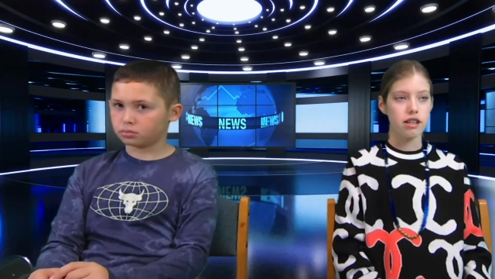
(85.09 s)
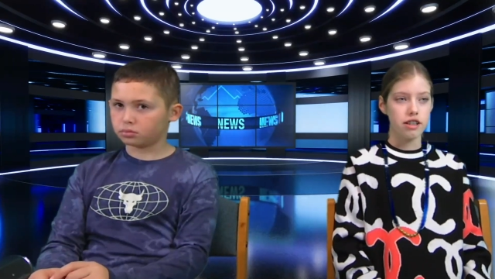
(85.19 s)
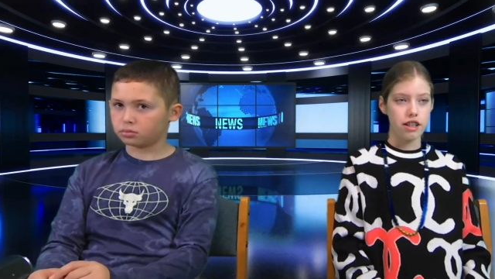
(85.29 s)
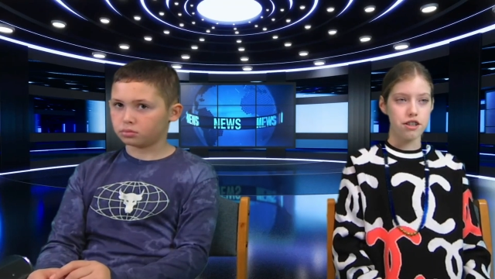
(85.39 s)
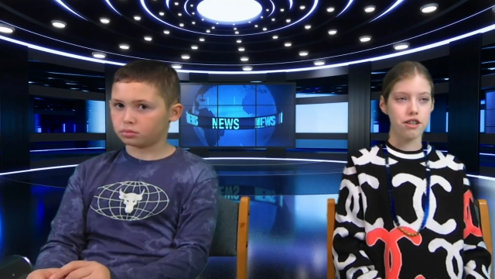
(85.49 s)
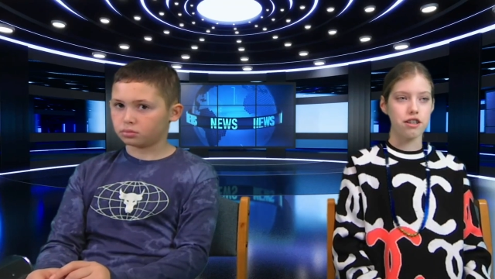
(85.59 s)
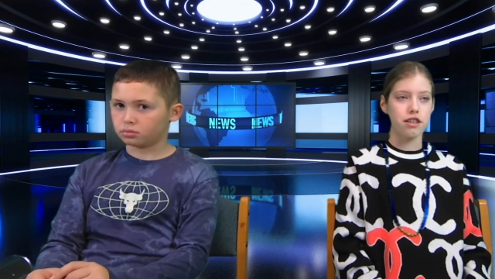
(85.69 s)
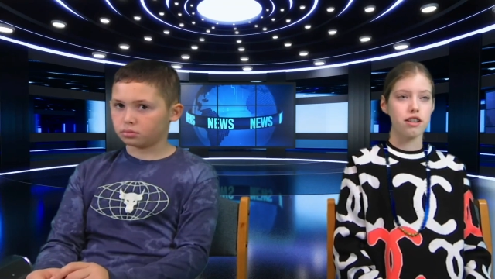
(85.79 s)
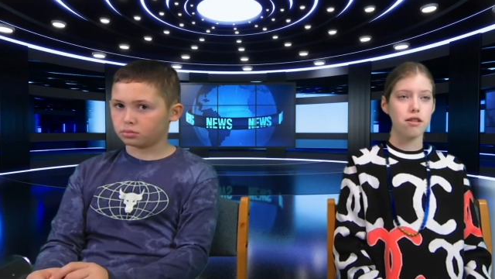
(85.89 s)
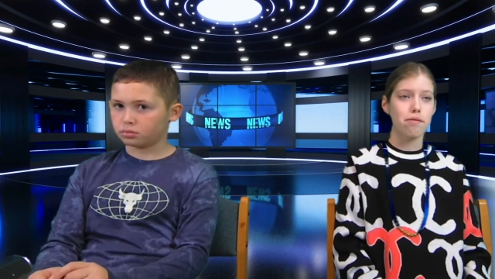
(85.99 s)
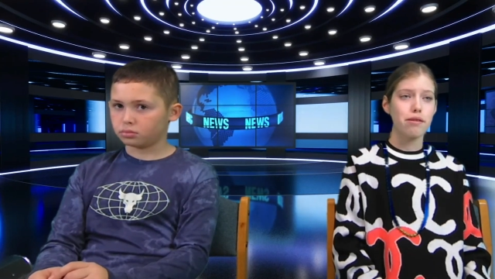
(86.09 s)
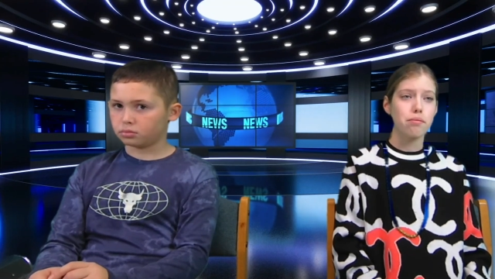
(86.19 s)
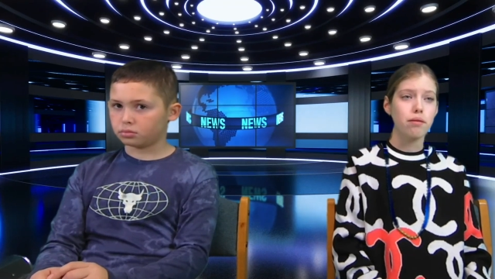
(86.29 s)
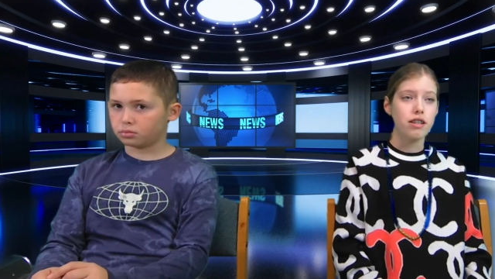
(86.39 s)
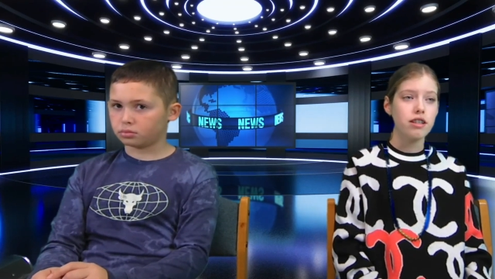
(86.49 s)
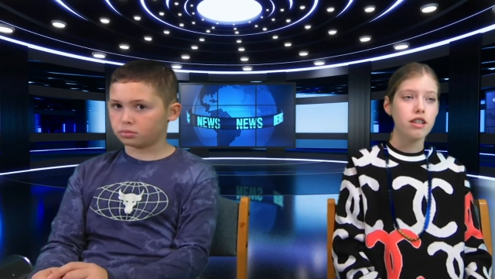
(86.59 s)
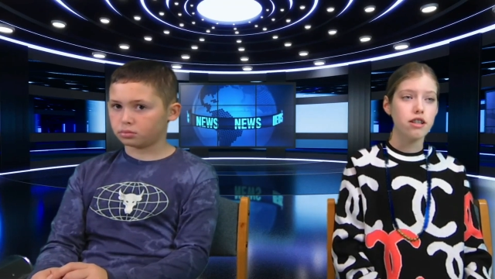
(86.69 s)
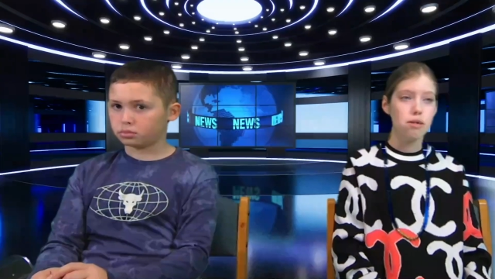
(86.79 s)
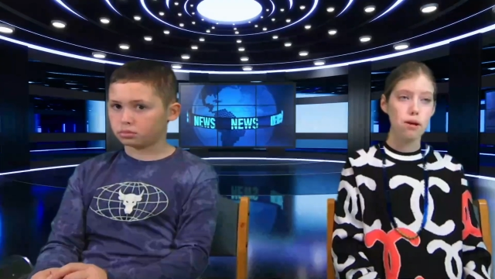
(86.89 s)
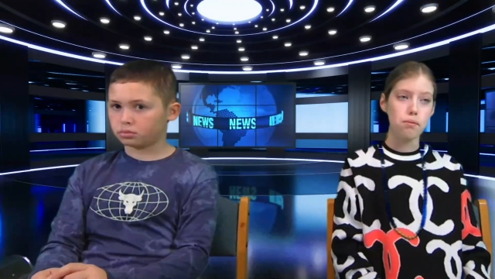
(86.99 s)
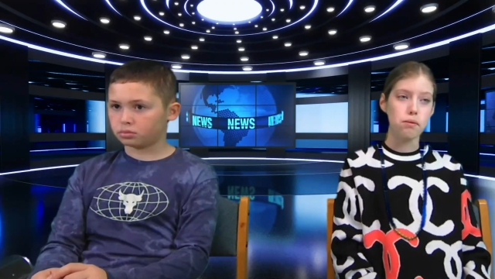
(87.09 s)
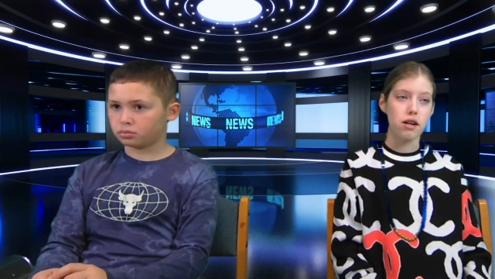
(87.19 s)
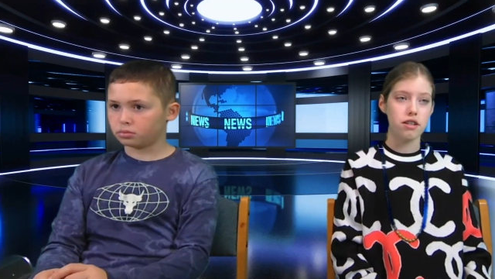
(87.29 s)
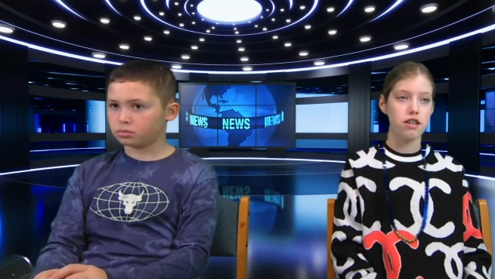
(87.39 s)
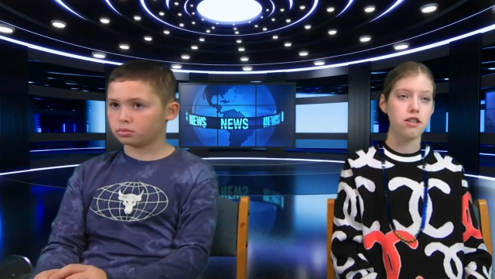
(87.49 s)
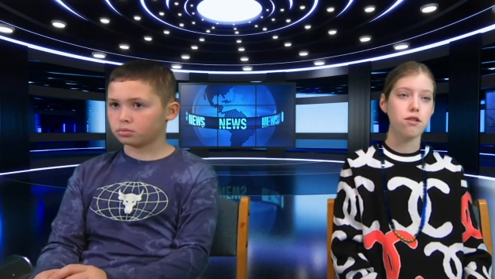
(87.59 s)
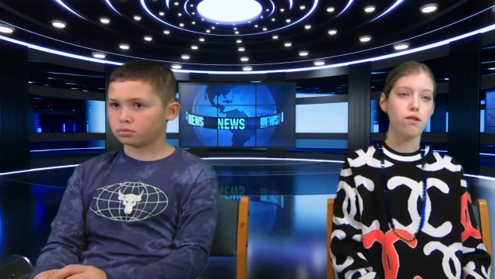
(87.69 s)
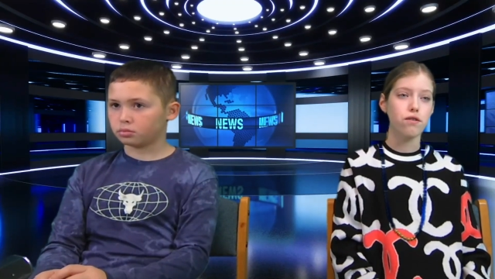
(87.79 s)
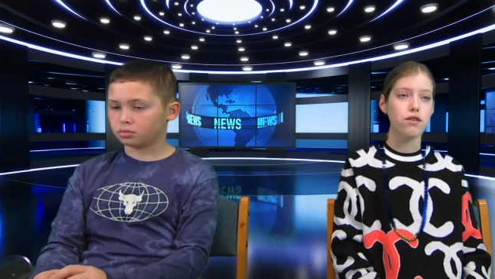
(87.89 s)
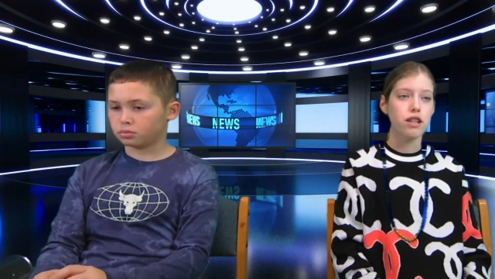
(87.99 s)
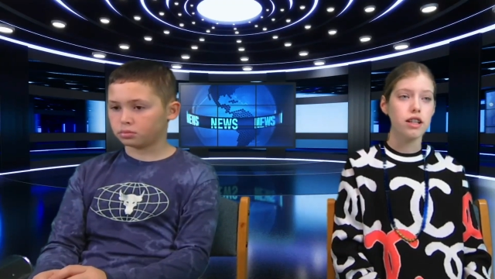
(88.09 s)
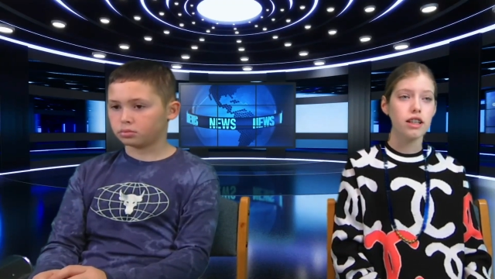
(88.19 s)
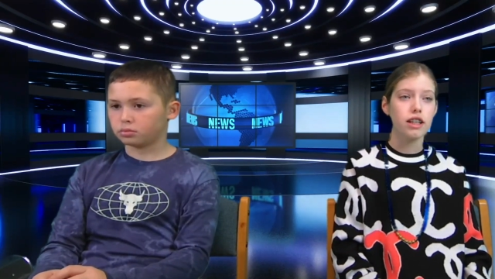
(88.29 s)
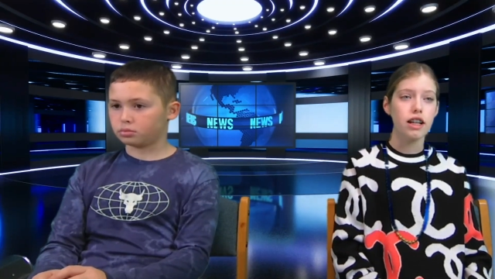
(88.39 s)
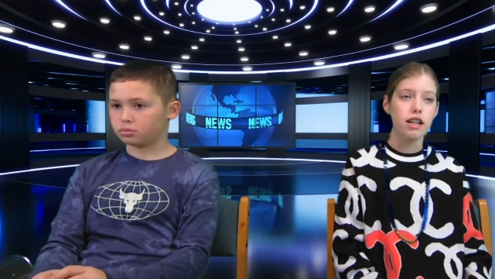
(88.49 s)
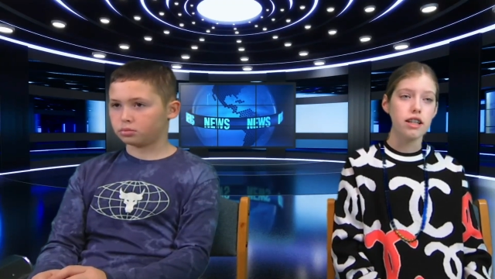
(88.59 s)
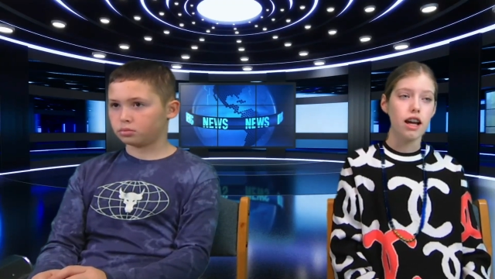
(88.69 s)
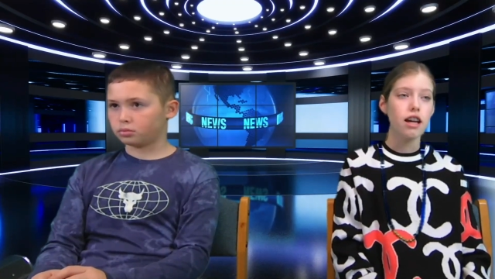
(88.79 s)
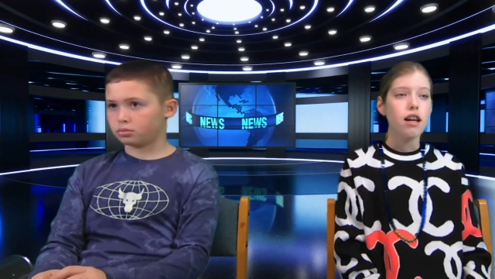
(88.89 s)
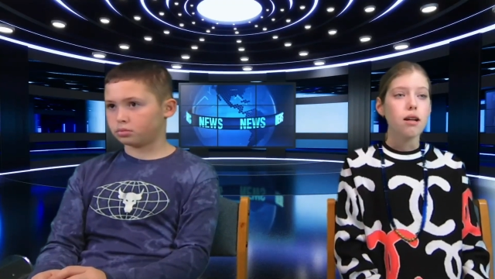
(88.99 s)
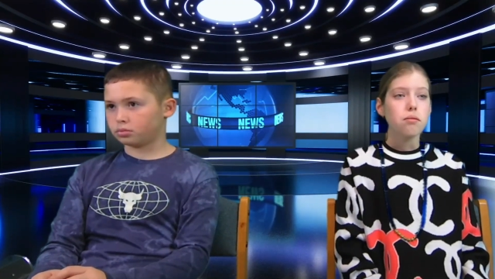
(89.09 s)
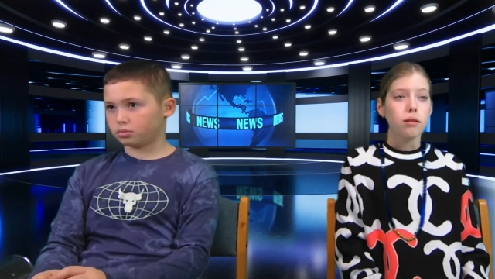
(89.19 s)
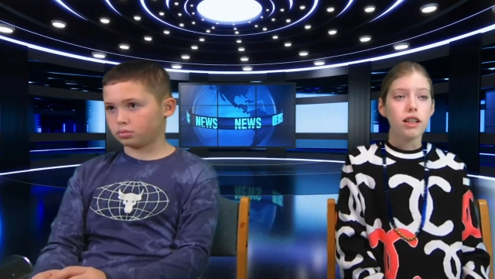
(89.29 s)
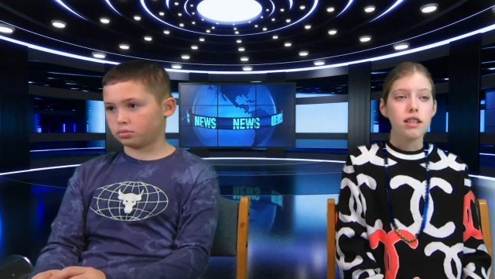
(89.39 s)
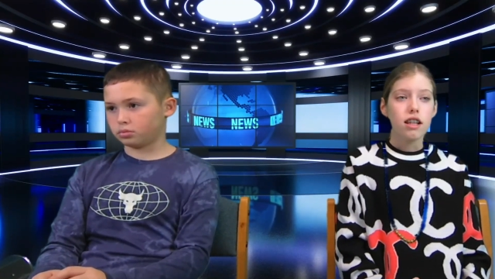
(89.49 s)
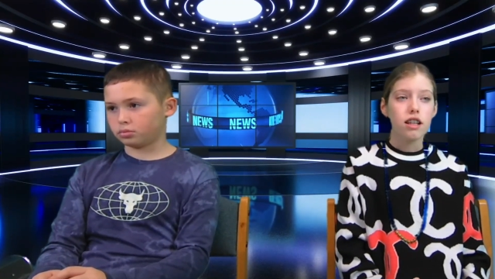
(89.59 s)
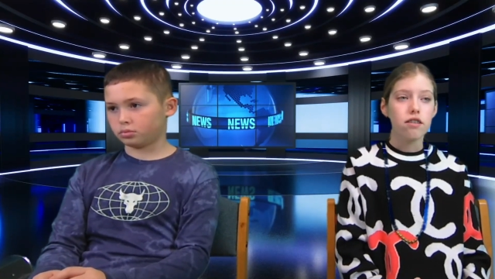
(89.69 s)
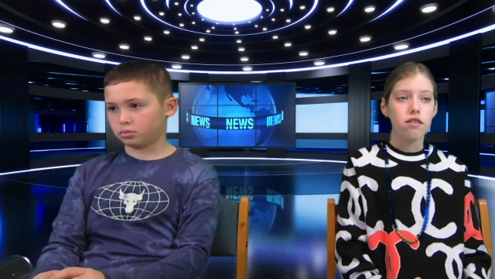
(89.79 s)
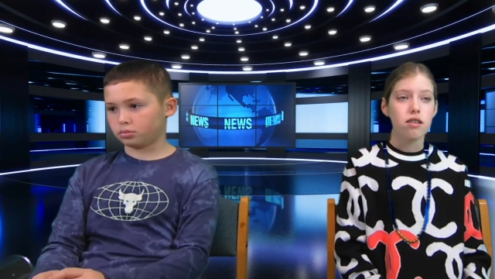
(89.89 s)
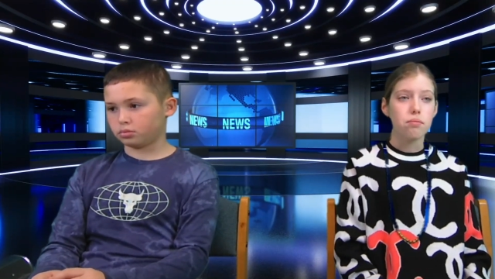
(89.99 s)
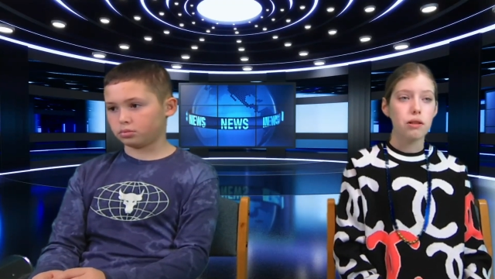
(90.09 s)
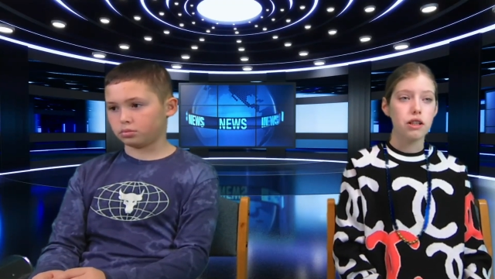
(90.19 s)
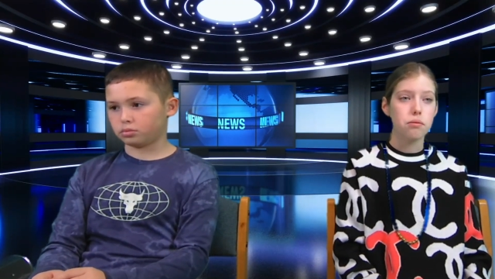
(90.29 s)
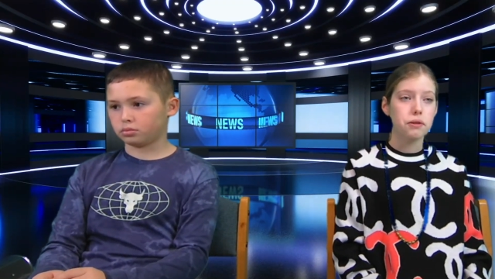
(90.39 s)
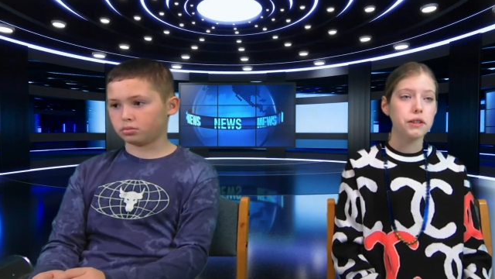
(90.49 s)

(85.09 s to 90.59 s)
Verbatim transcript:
Speaker 1: Teachers, this was placed in your mailboxes, so if you didn't get it yet, please send a responsible